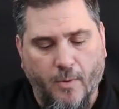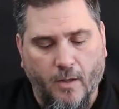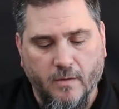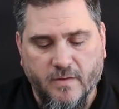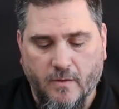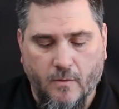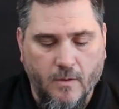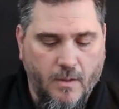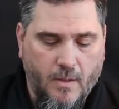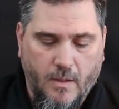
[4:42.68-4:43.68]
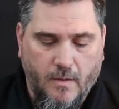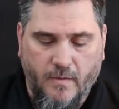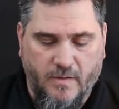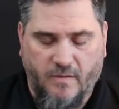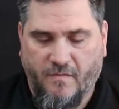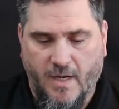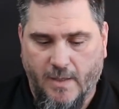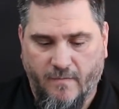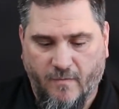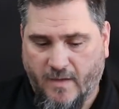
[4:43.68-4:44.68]
apart. So this is
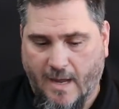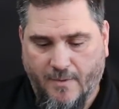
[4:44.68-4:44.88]
fine for the